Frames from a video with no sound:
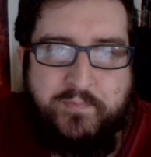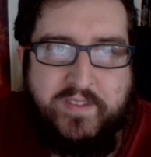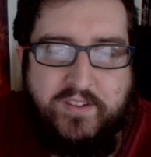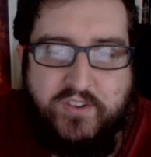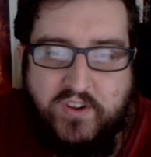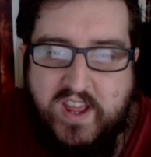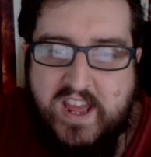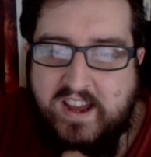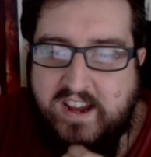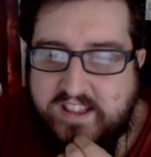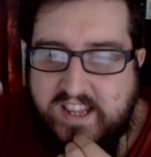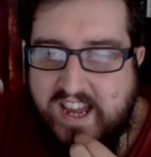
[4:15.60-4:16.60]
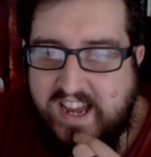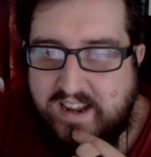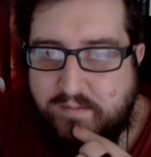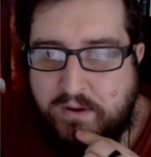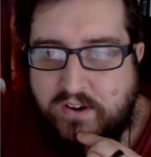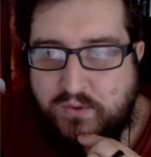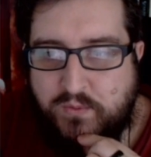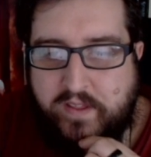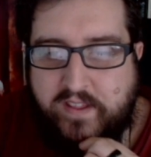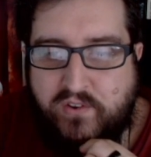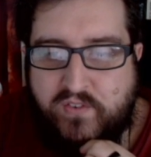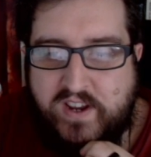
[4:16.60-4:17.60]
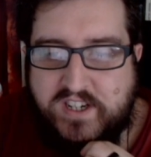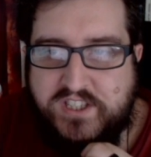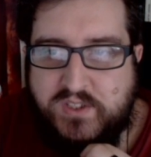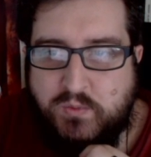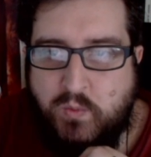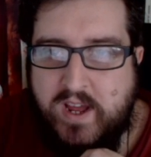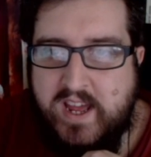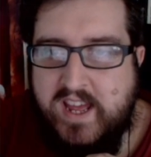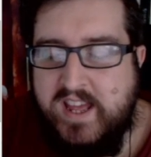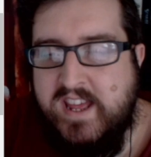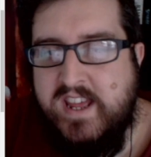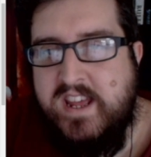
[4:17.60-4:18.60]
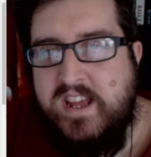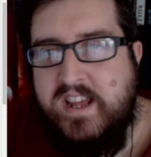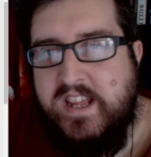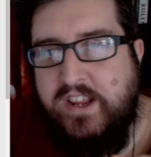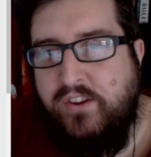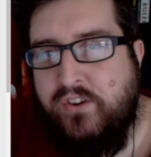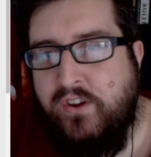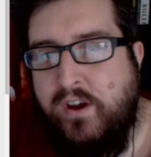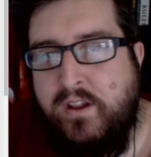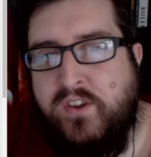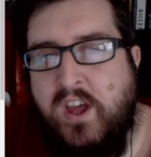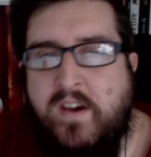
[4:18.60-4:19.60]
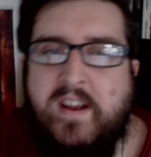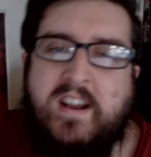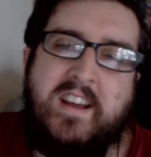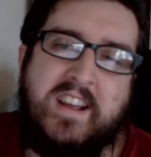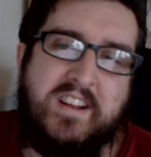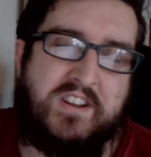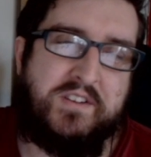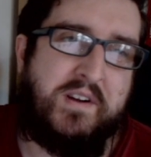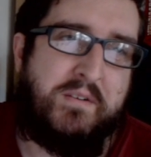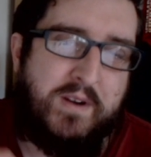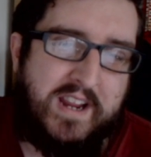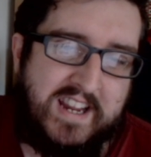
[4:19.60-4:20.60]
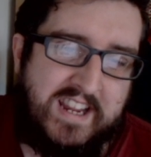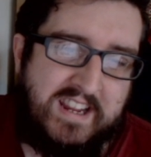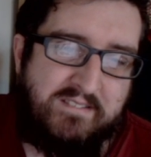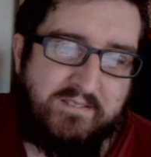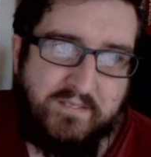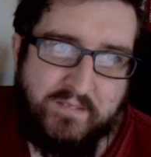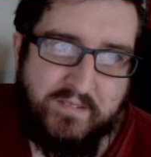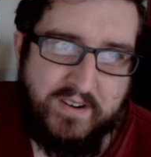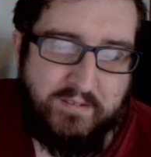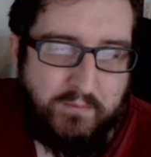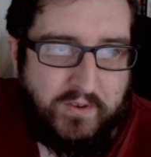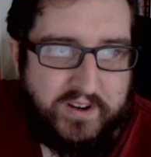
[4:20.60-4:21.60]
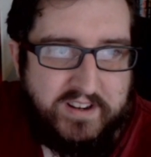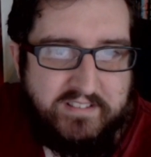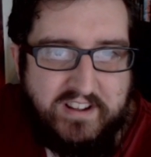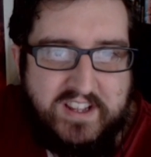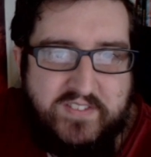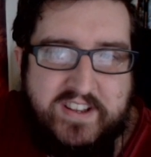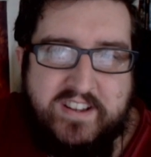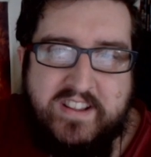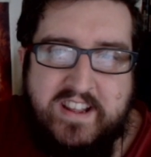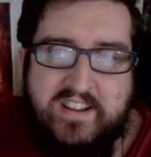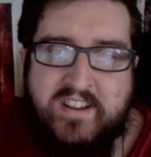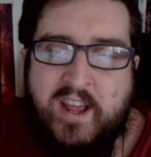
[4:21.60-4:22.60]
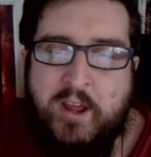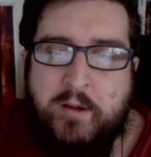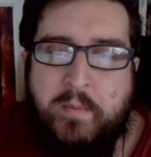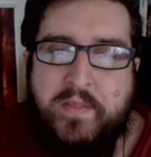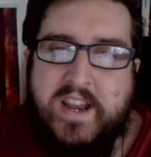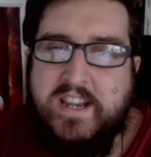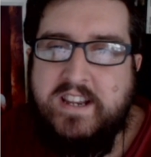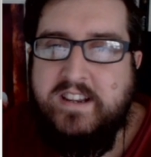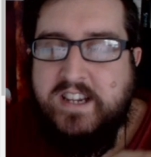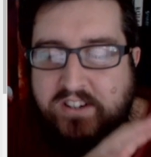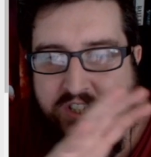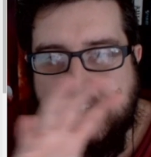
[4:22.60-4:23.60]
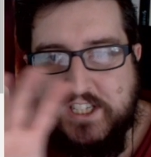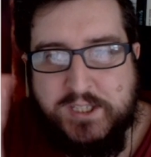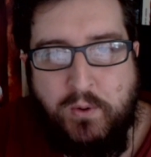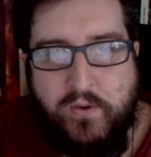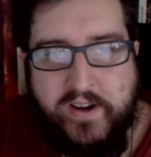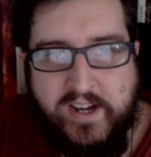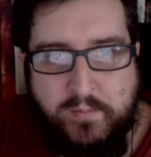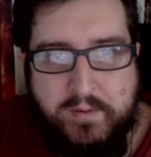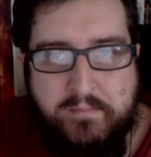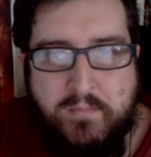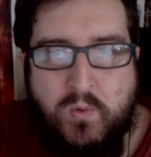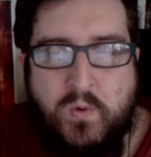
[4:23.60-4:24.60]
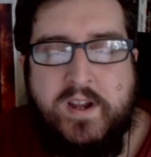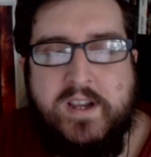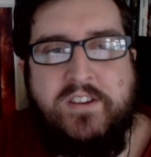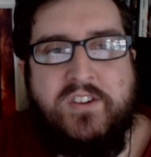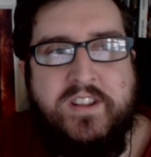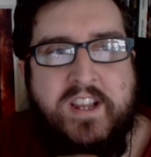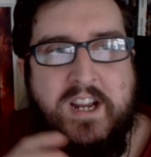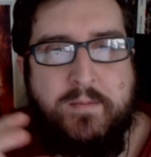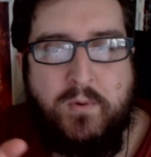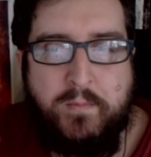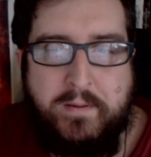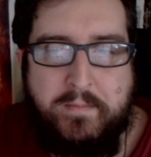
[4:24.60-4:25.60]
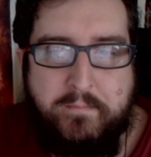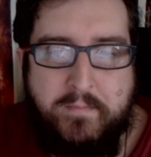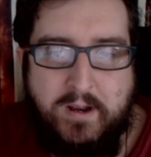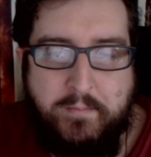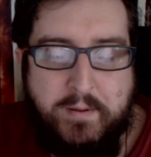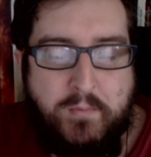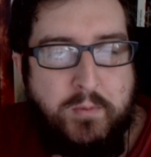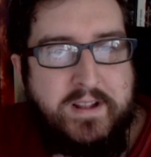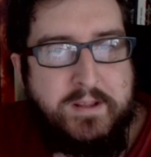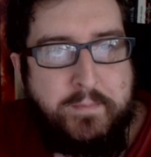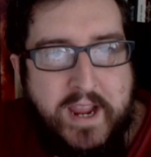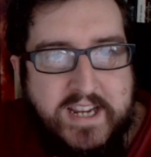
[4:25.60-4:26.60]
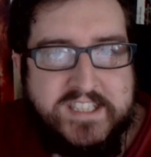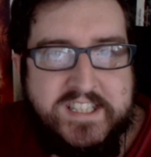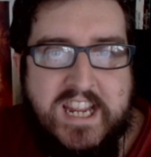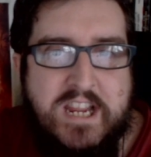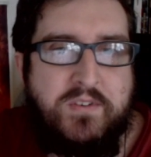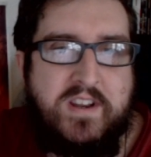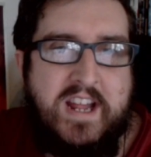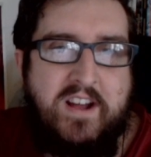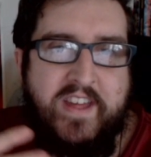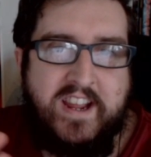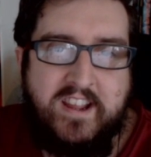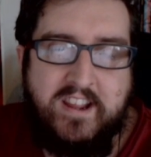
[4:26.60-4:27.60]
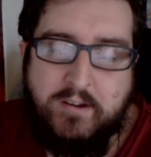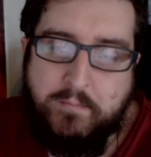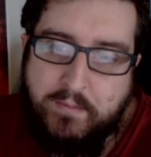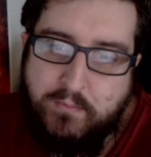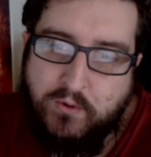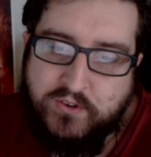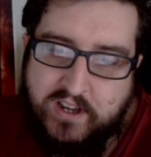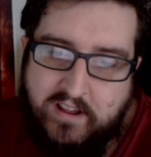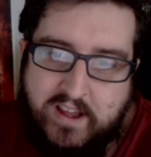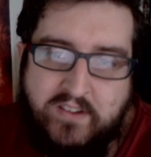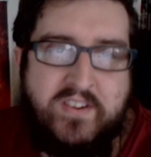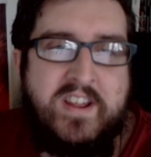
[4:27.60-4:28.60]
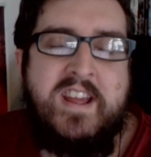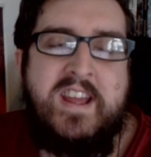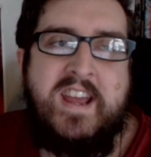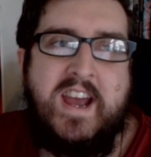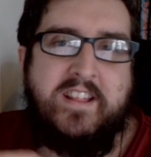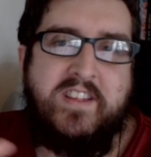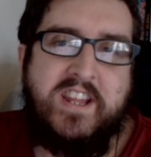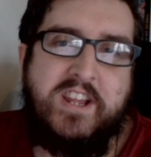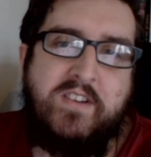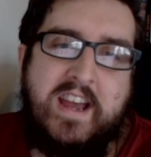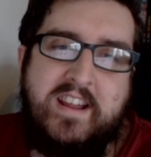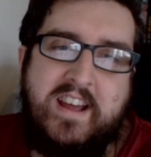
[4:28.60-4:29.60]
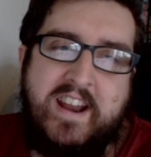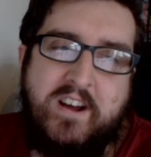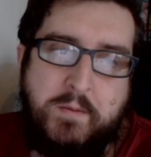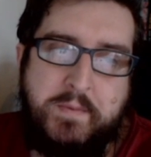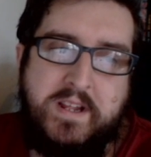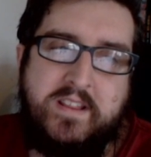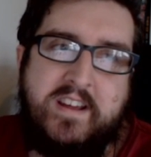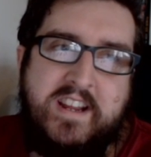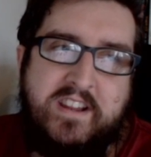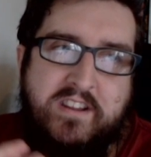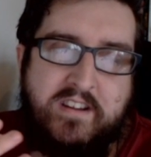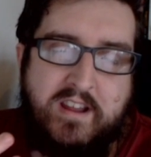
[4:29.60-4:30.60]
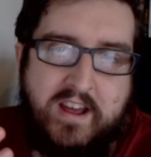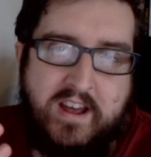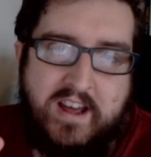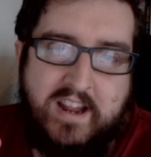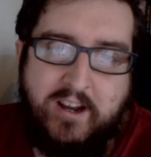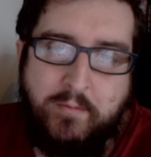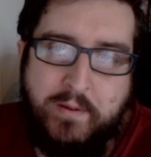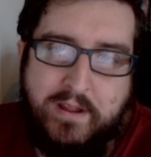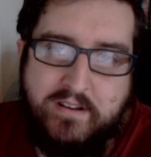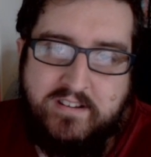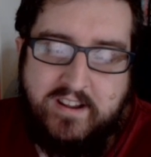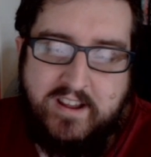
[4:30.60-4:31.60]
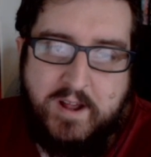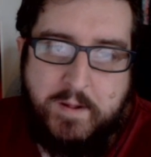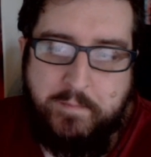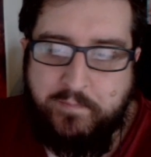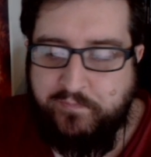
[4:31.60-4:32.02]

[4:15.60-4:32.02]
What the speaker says: So yeah, I think Angmar is one of those factions where you start off going like, do I really want to dive into this? But then you start exploring a little bit more, and you start thinking a little bit more about the paint schemes and how that could be brought to life. And I think you get an army that is a little bit of